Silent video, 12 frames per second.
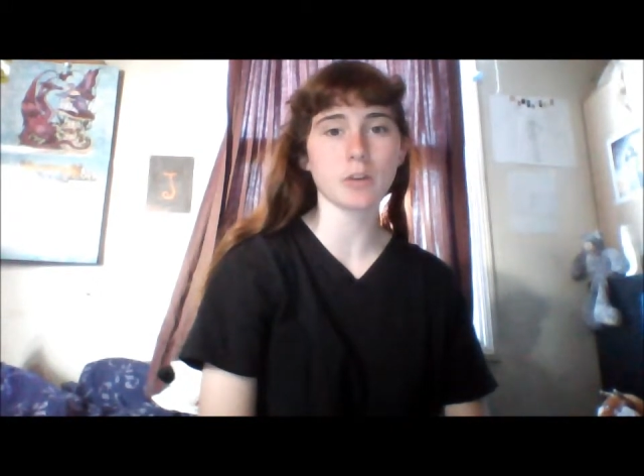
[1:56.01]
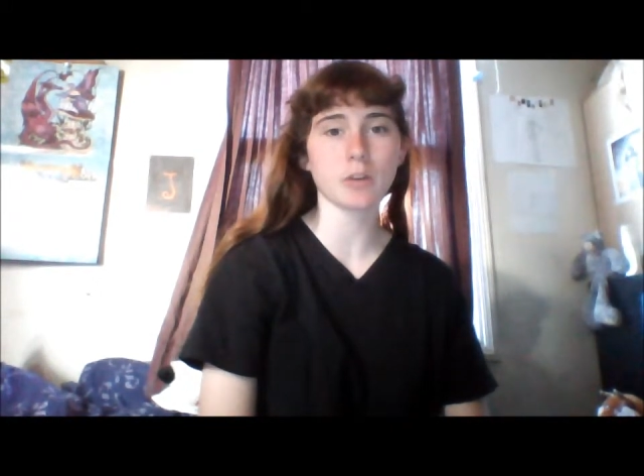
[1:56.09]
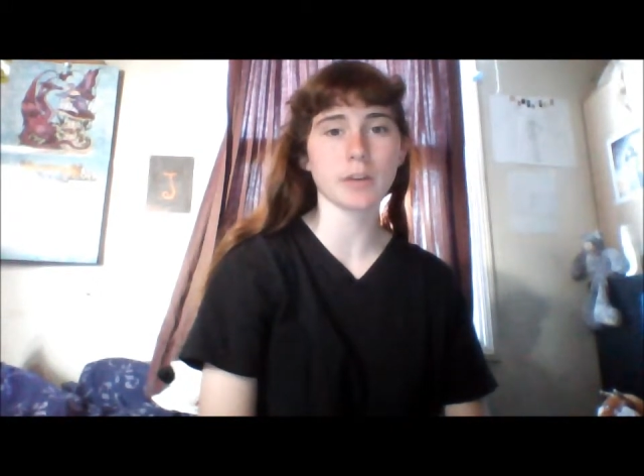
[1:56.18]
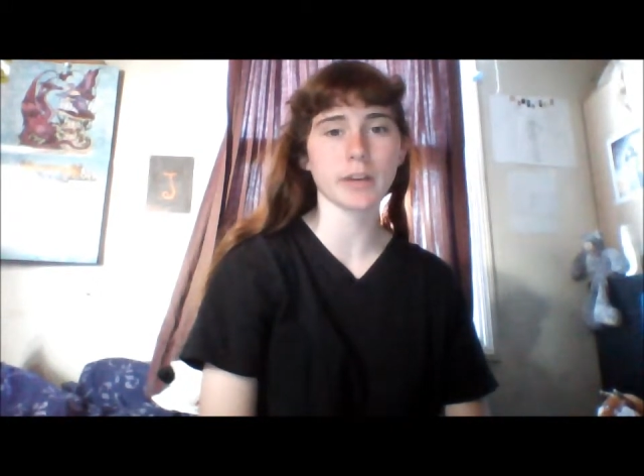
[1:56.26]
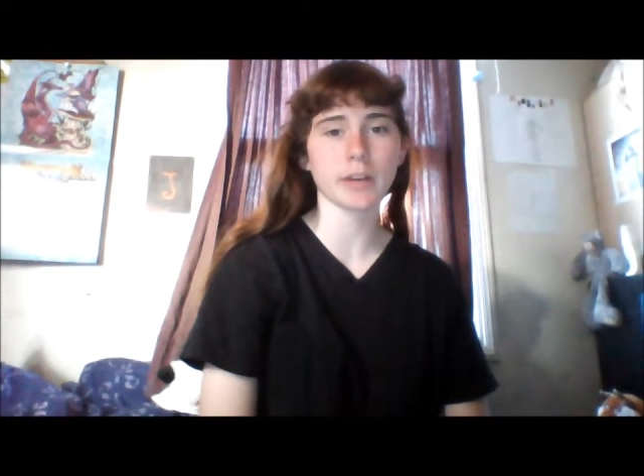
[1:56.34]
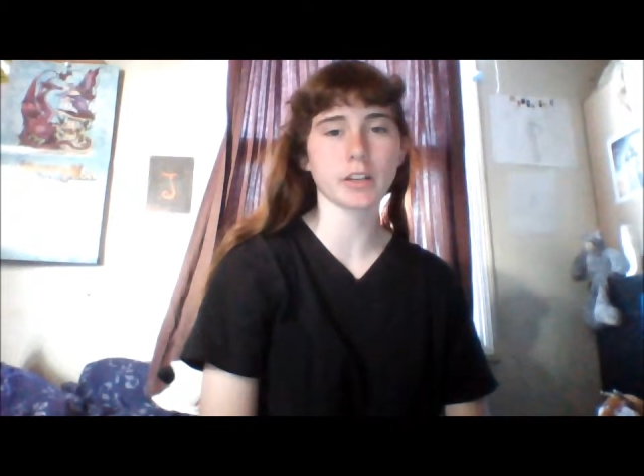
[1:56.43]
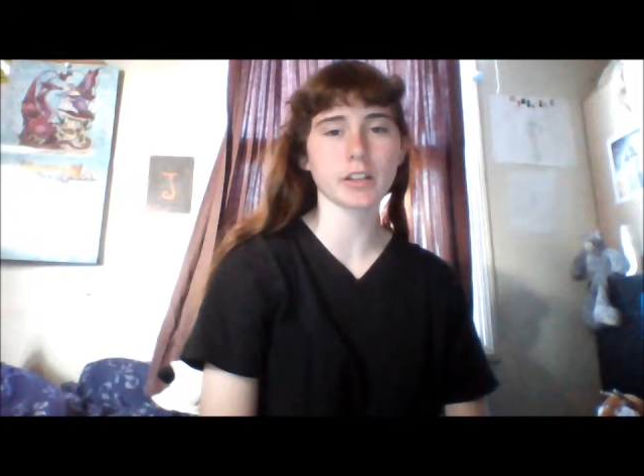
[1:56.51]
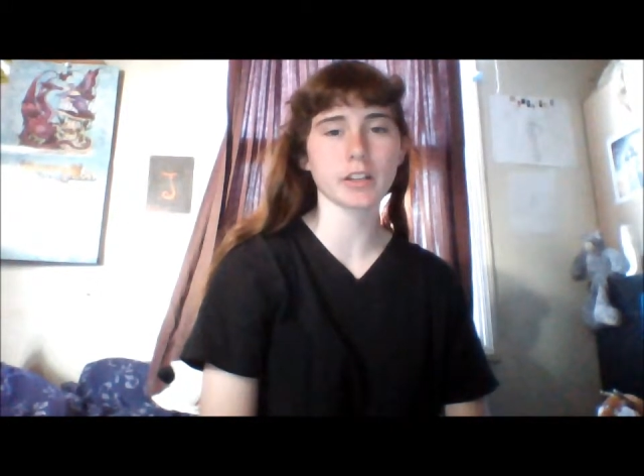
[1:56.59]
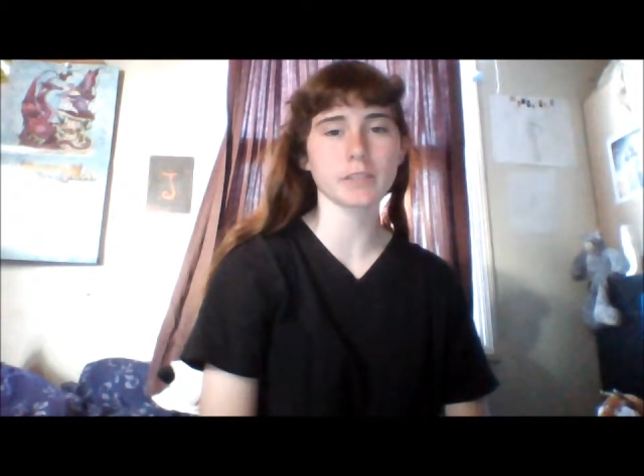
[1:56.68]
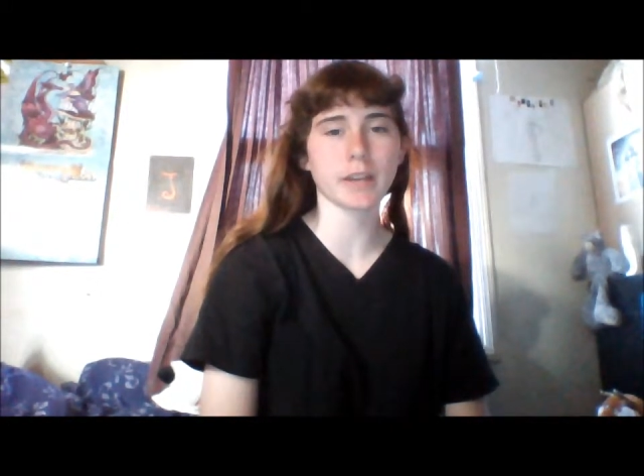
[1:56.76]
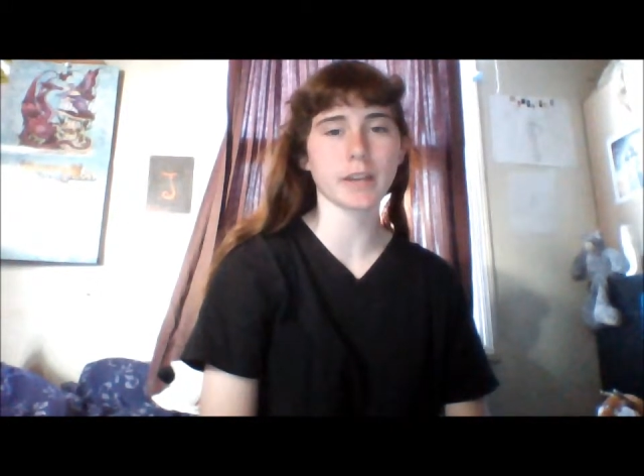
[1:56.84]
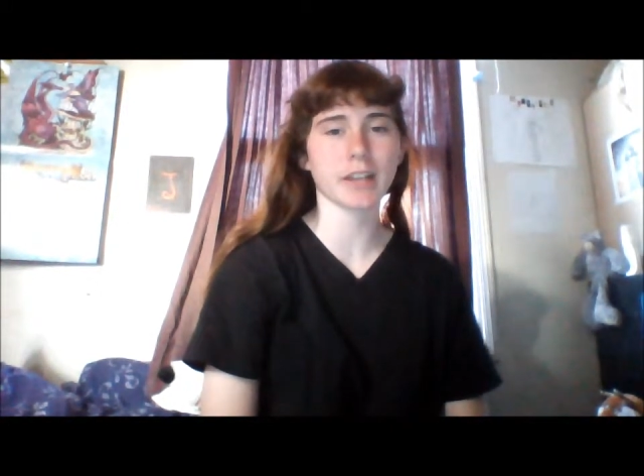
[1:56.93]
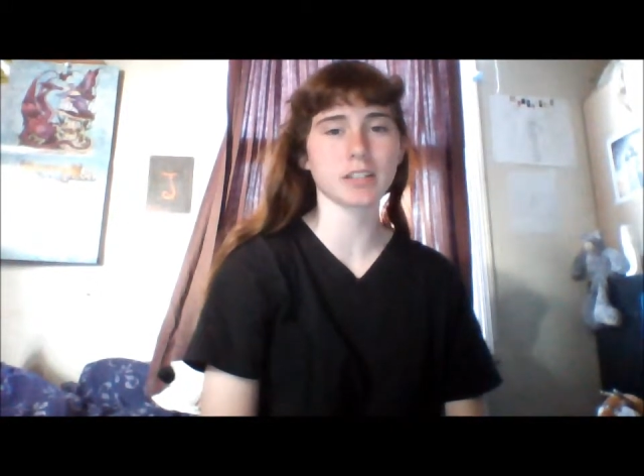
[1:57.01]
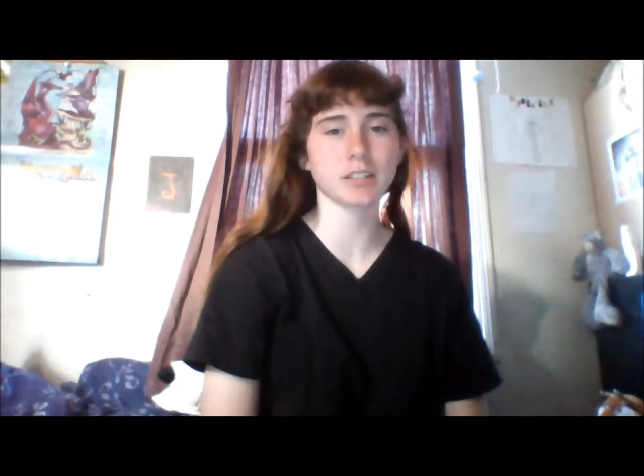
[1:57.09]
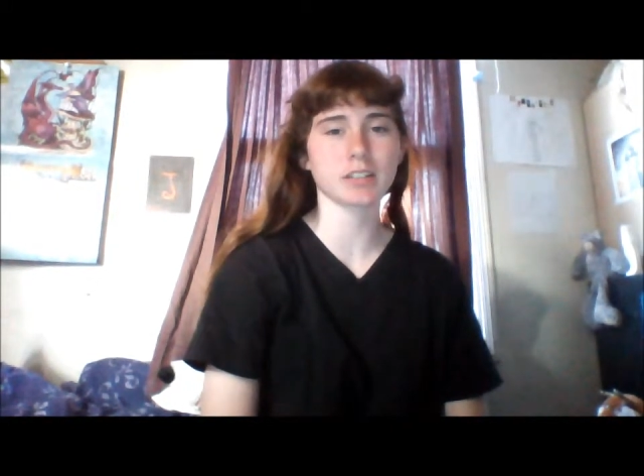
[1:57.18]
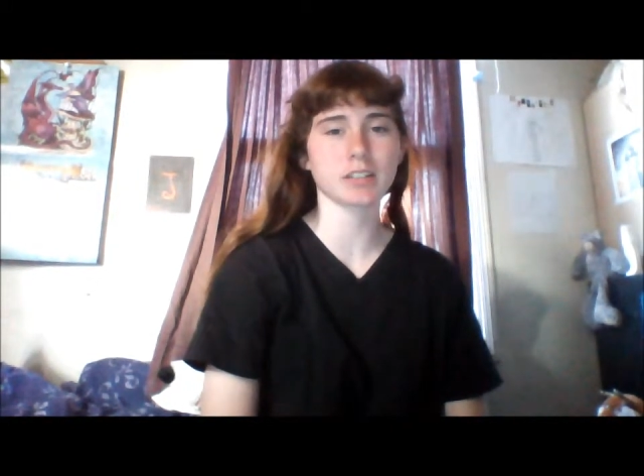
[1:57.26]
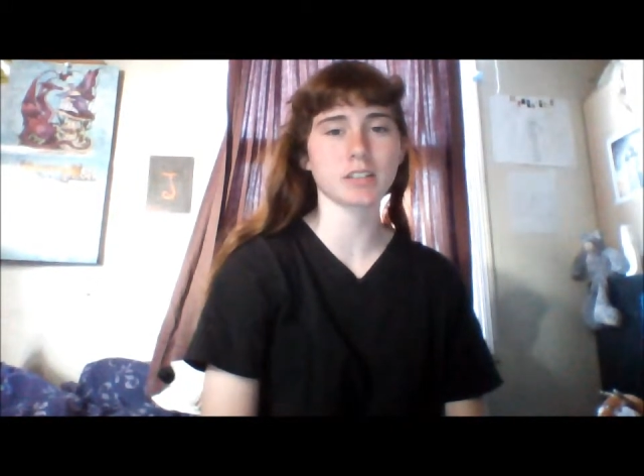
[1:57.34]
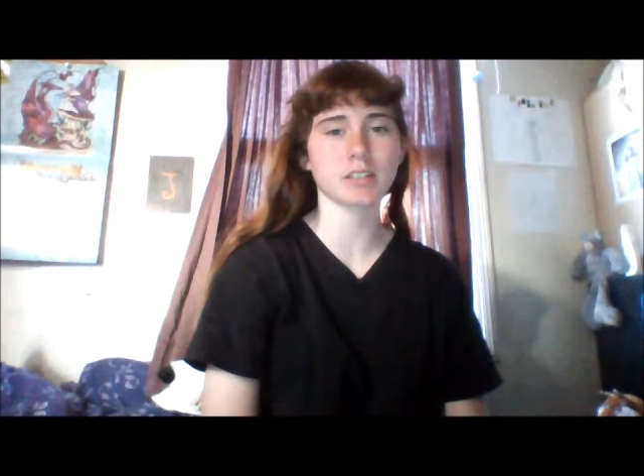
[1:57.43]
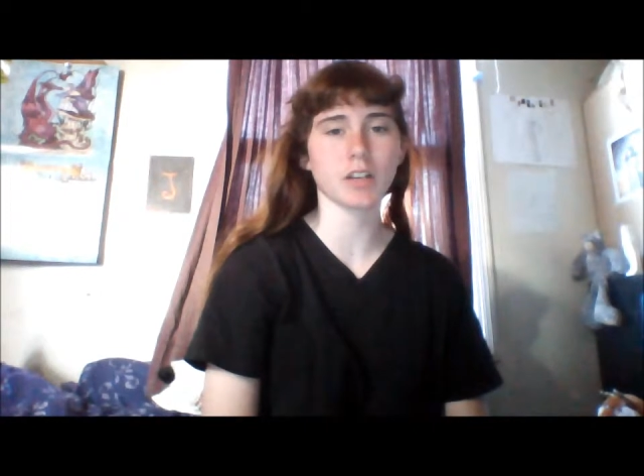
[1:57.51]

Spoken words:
but it occurs to me I actually don't